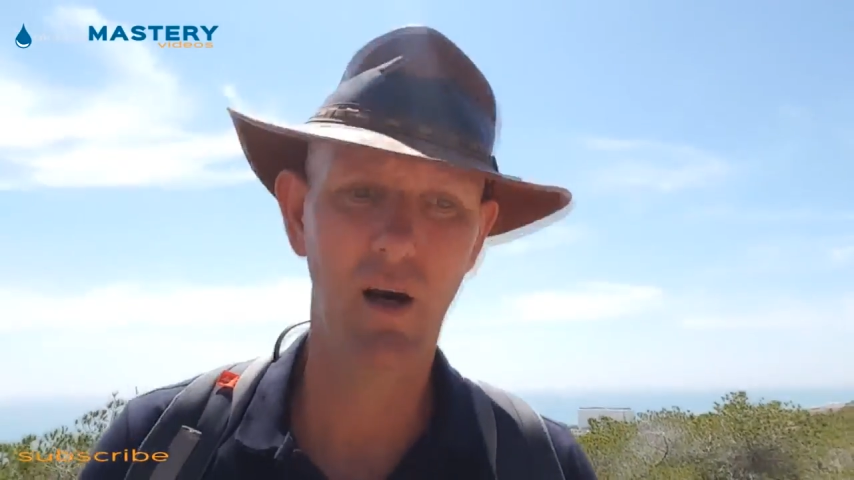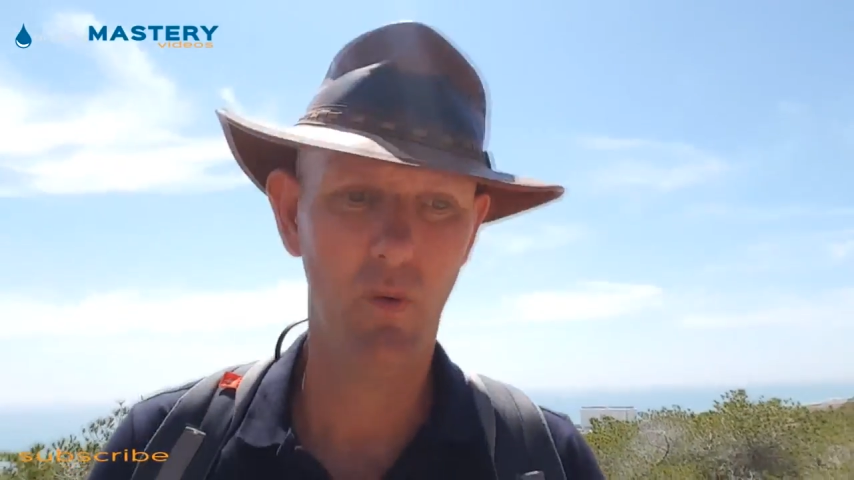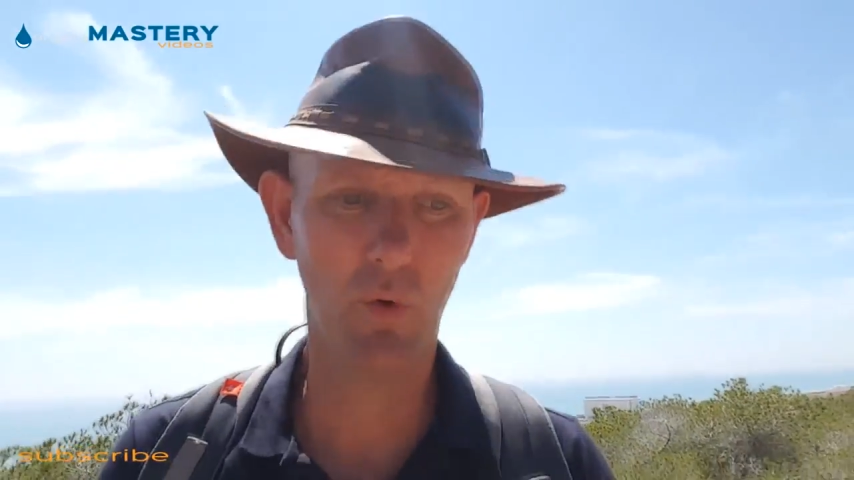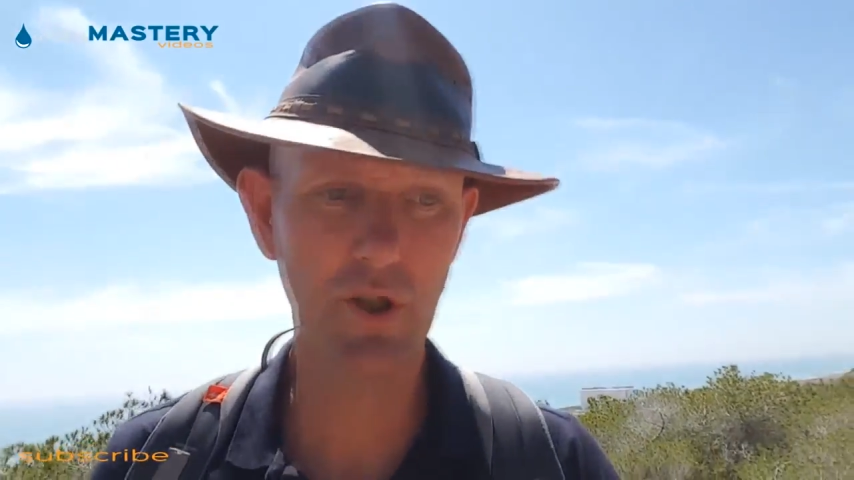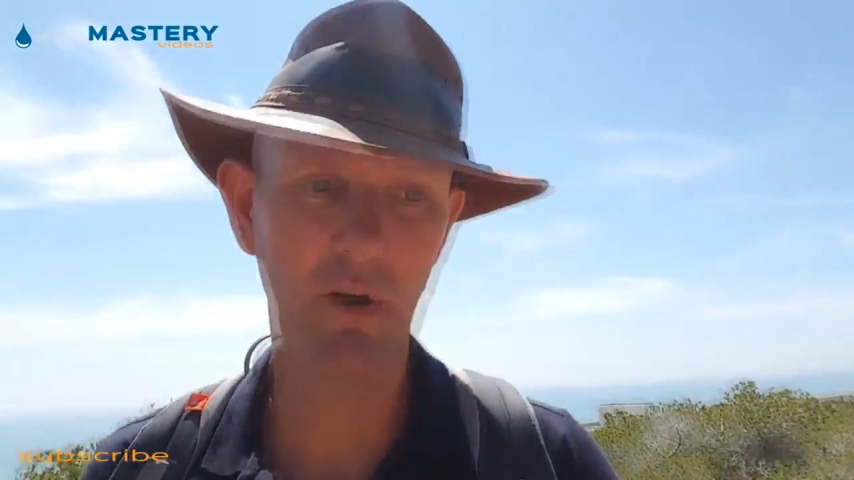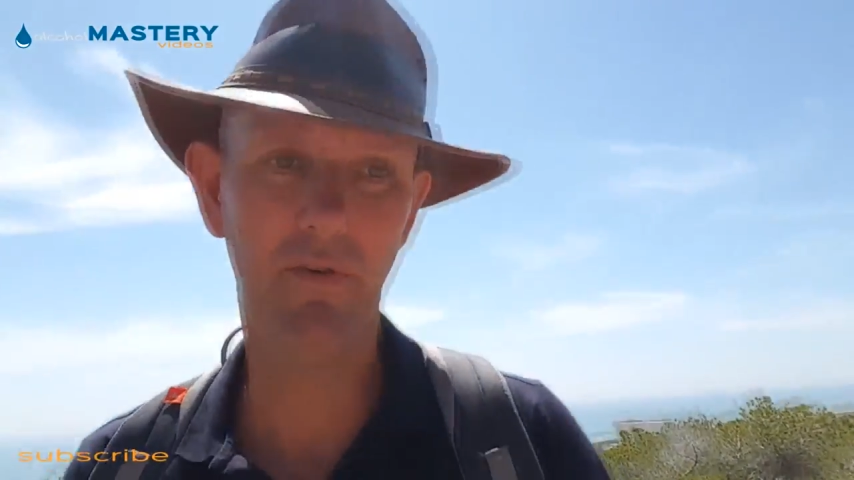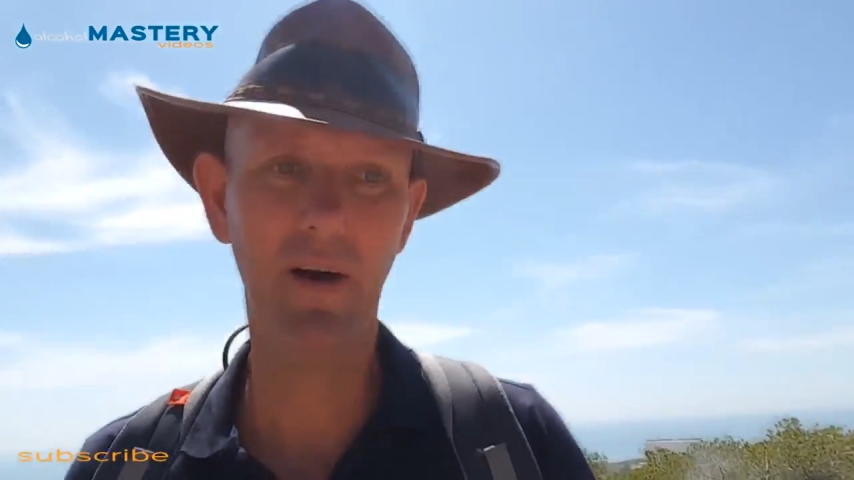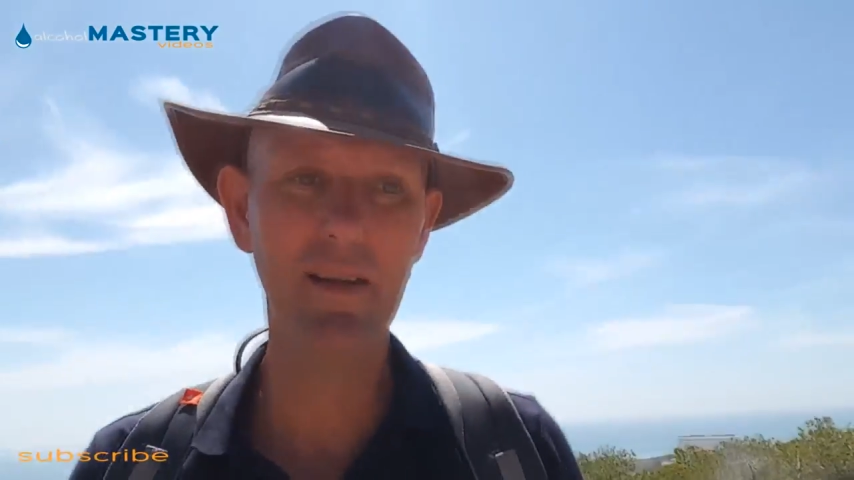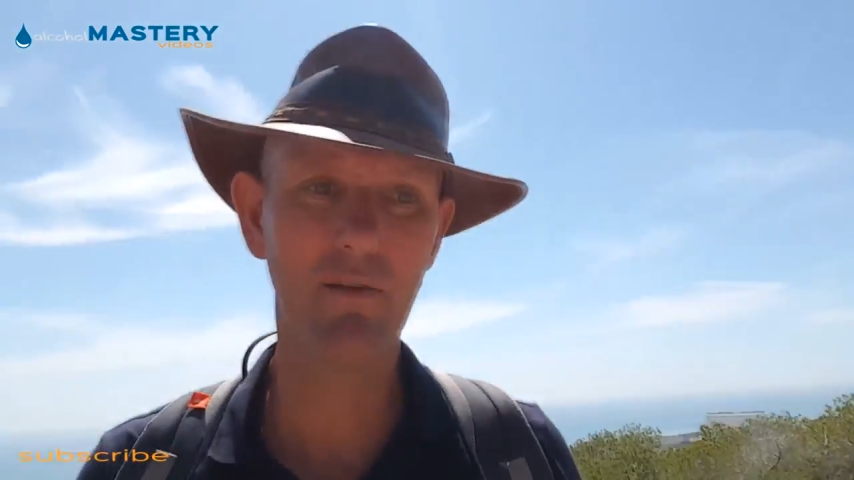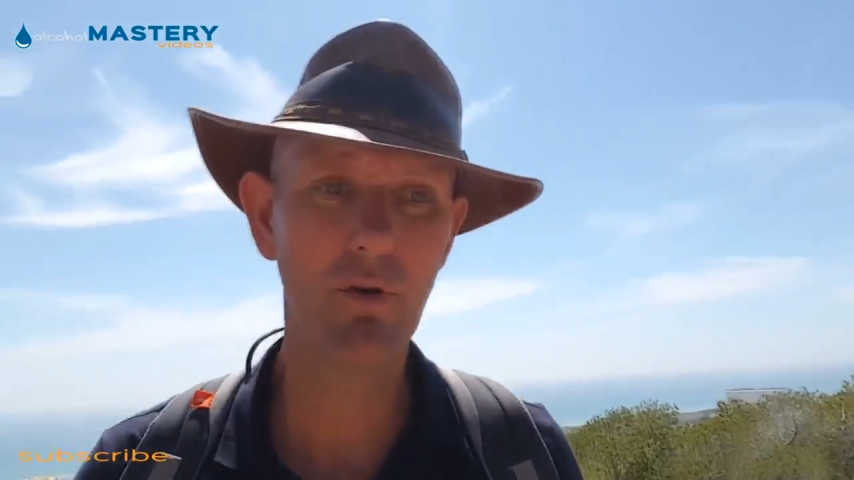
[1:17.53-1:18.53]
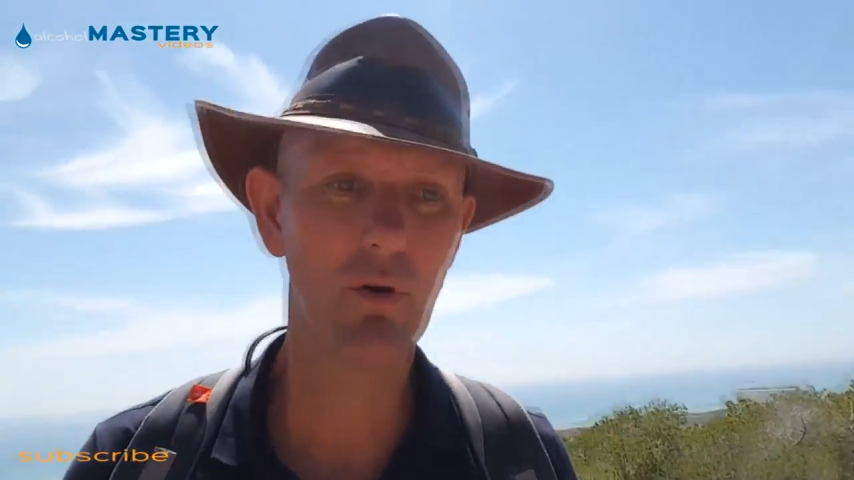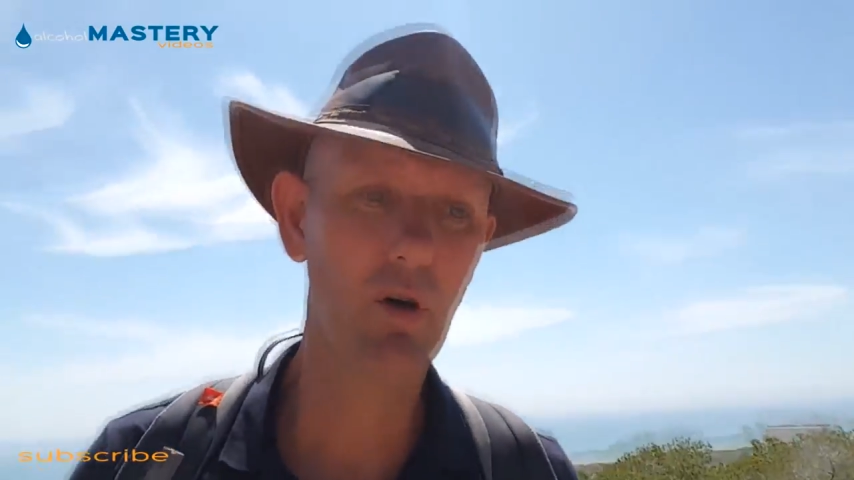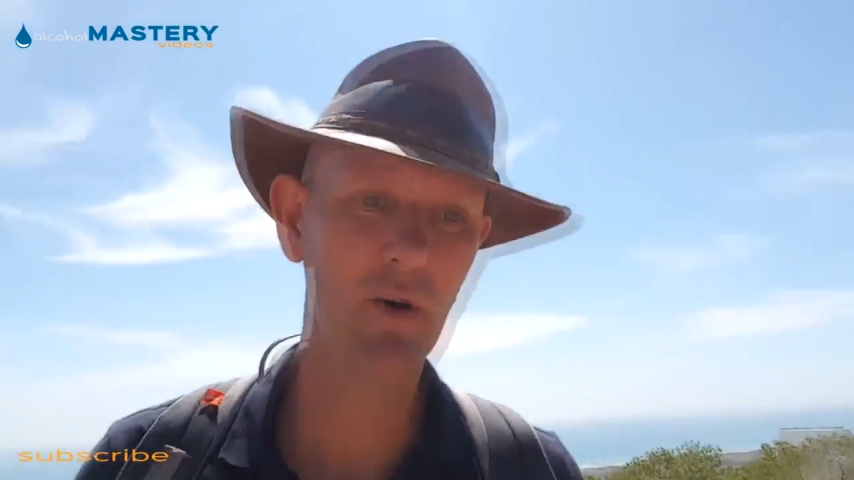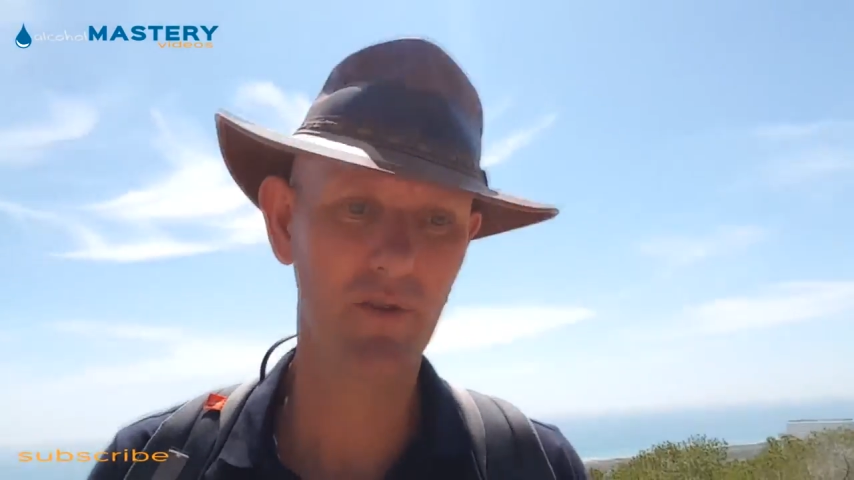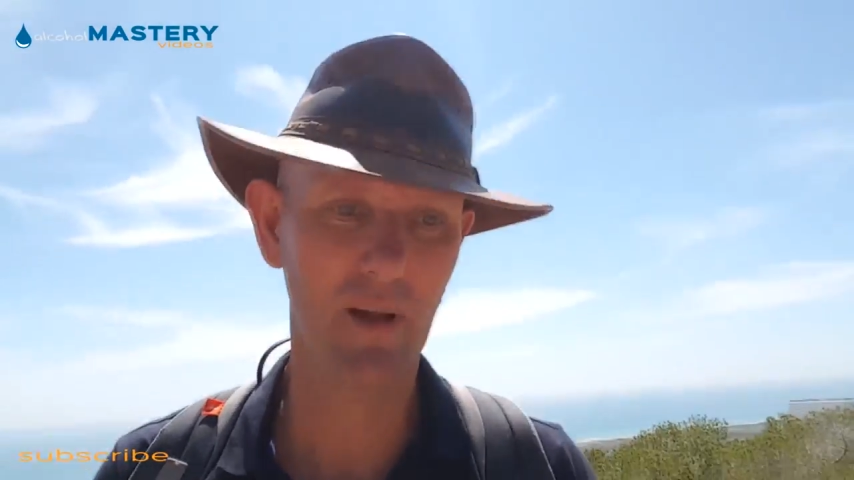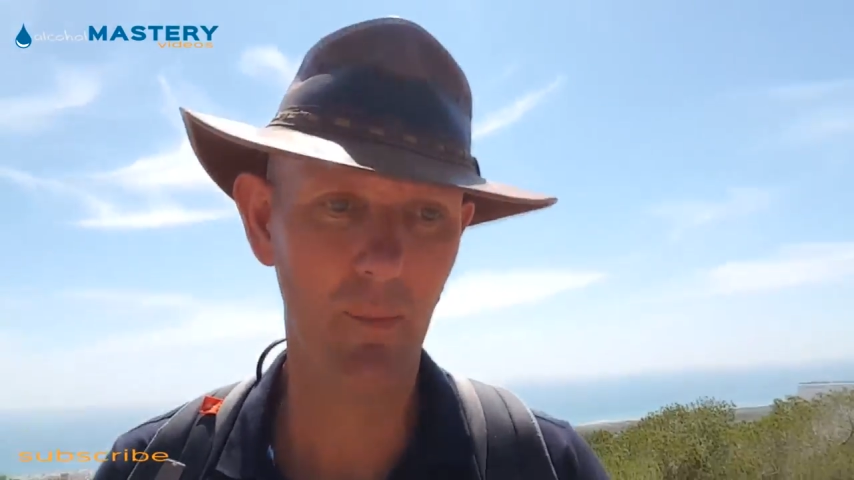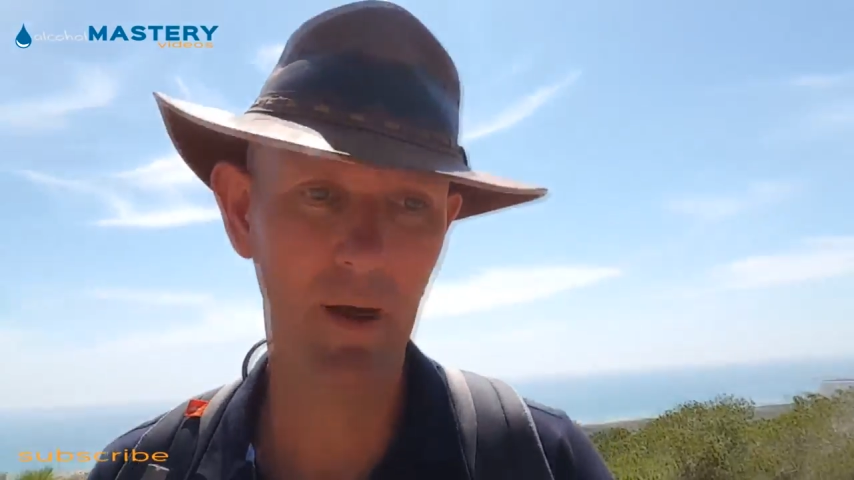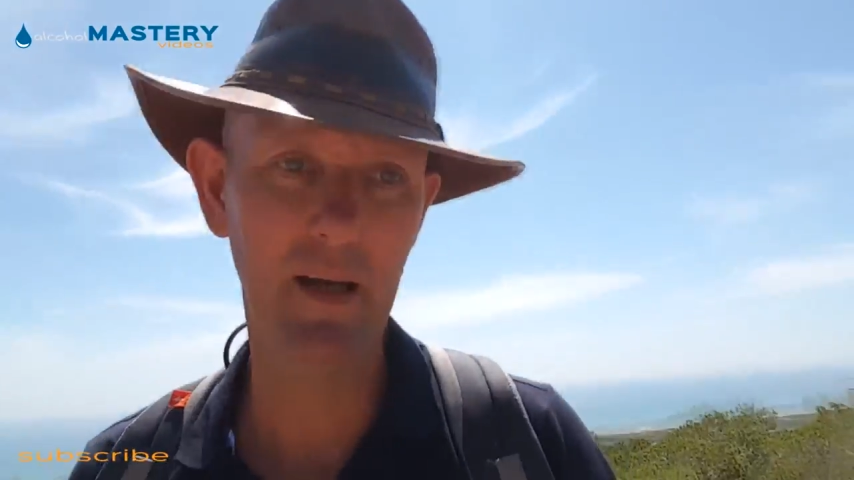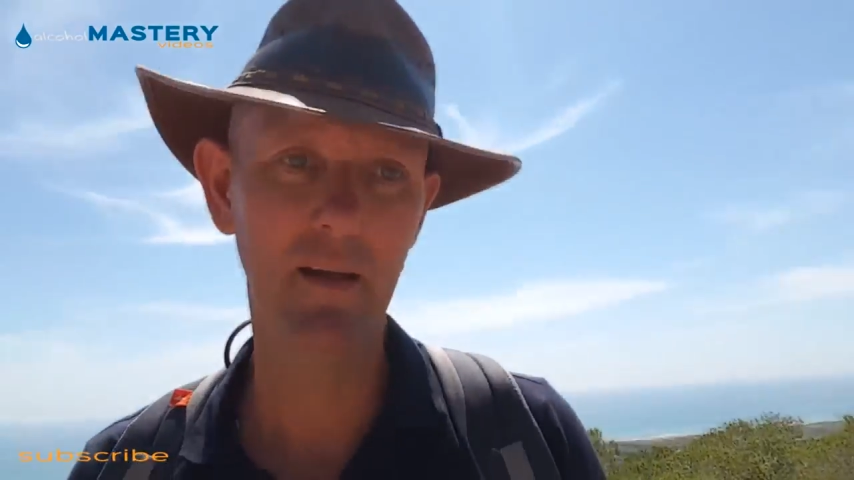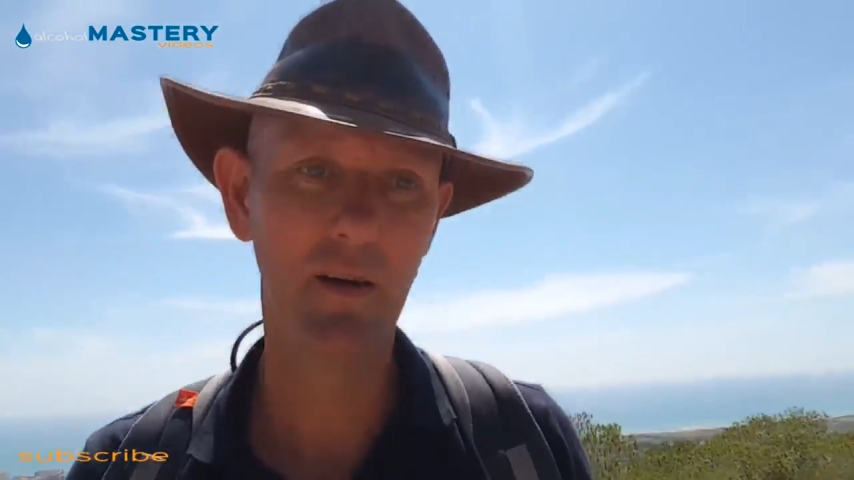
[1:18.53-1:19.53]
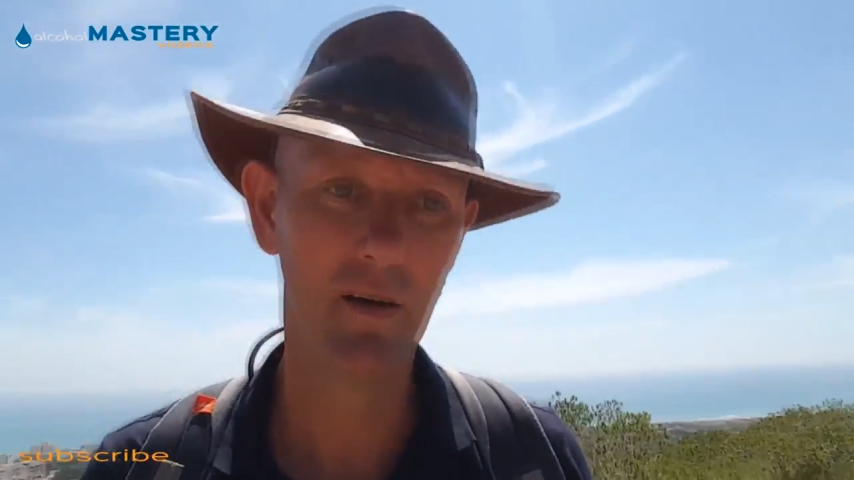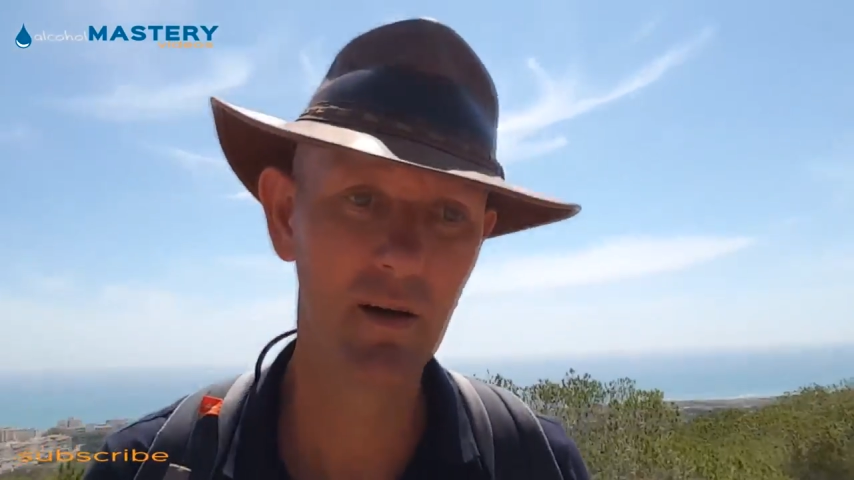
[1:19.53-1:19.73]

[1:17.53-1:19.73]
And once you find the root cause of that pain,